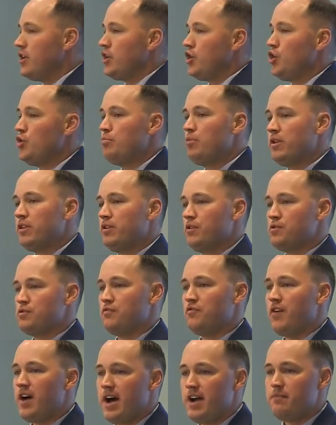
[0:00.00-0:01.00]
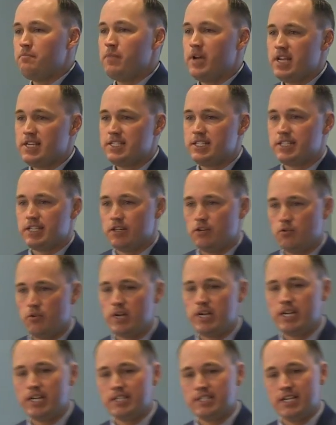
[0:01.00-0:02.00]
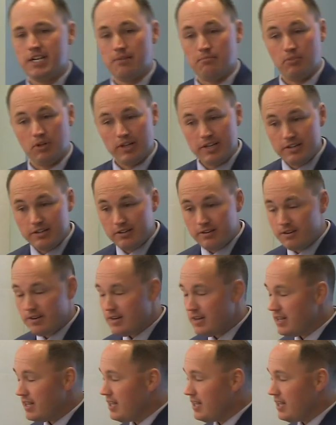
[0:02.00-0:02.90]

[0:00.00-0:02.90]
You put those five basic ingredients in a blender